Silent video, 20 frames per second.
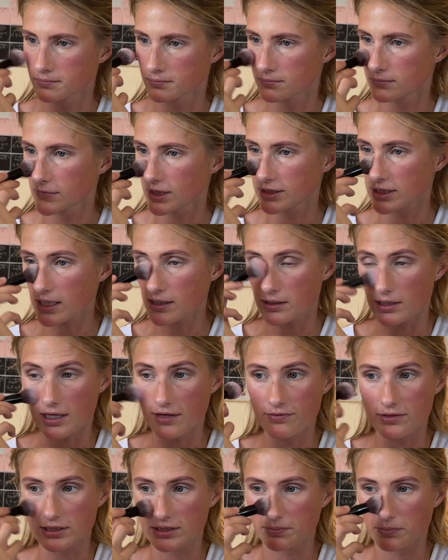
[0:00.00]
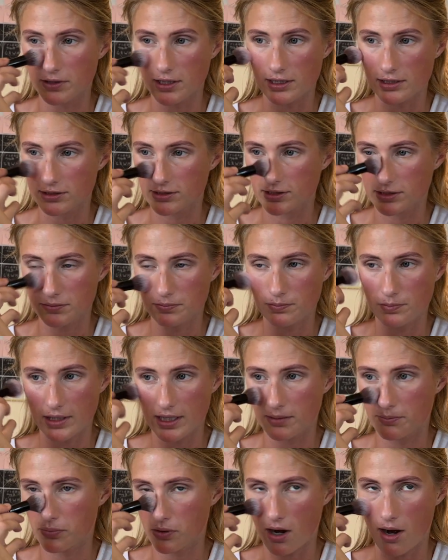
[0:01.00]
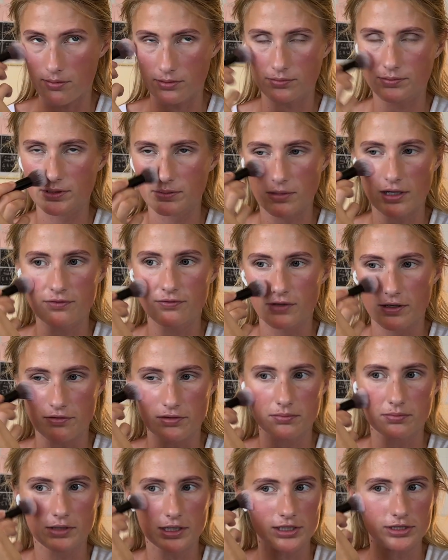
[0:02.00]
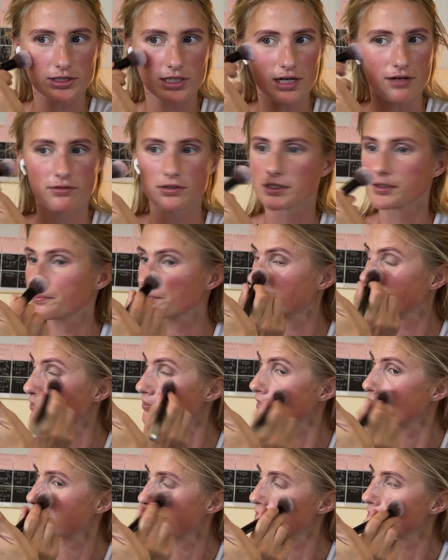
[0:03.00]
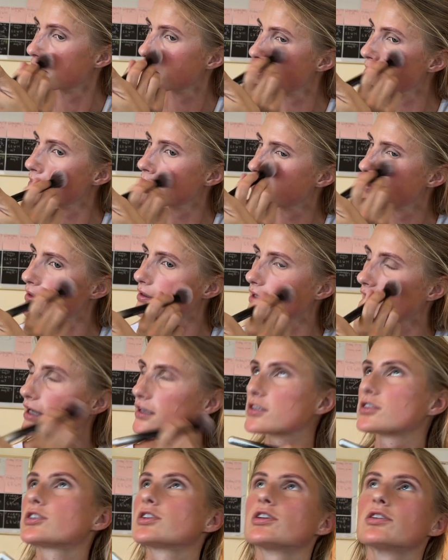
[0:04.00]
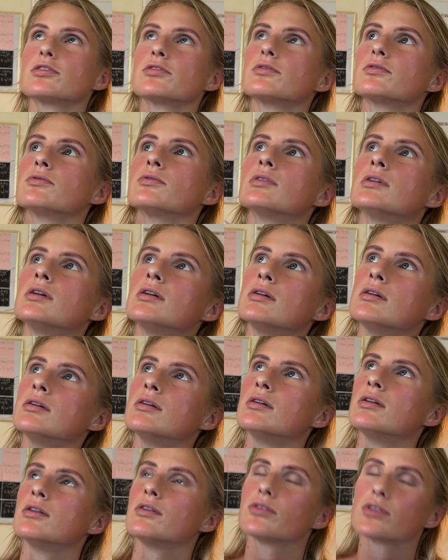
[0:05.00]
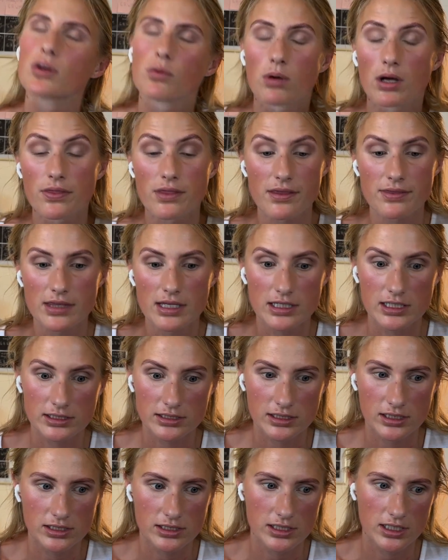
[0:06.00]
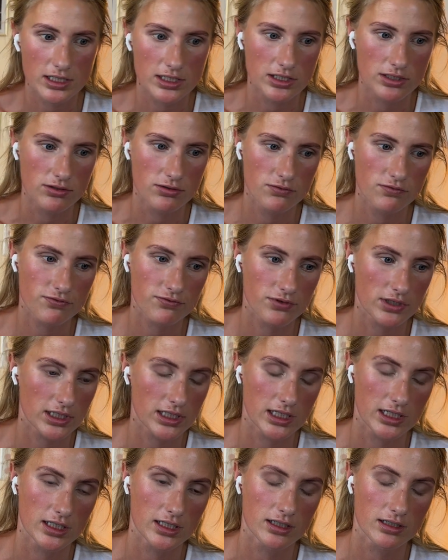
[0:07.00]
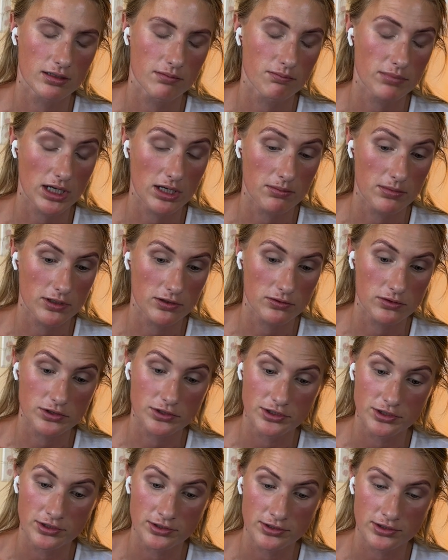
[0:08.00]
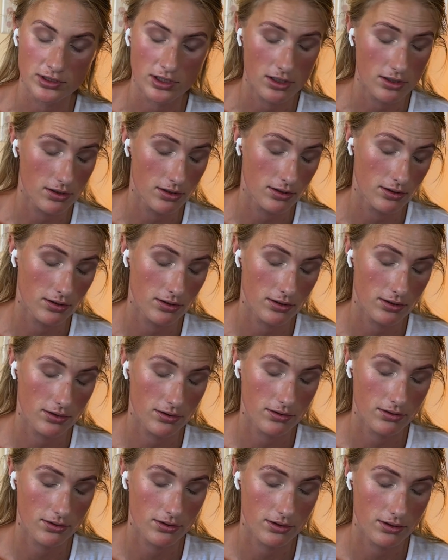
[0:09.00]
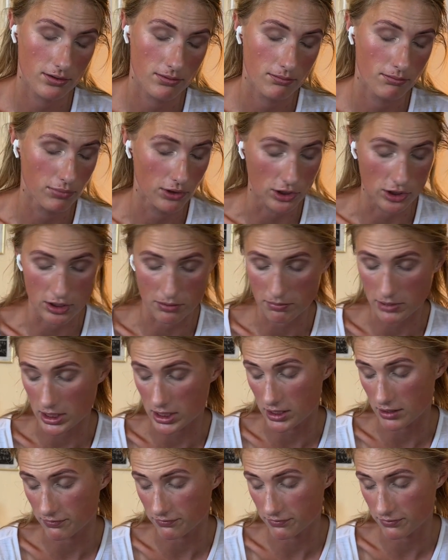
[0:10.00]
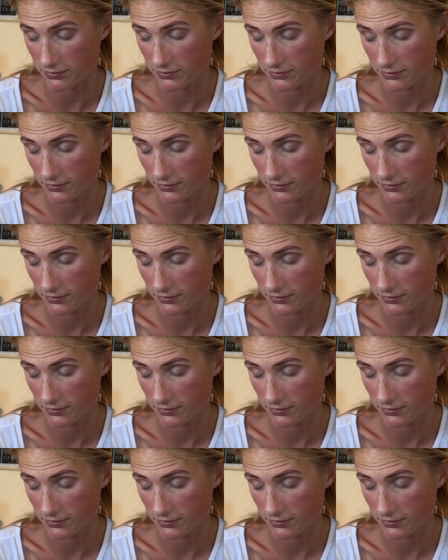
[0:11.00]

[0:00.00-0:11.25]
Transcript: So I love this blush. It's like probably my favorite blush ever. Next to the one that they discontinued, freaking Bare Minerals Blurred Buff.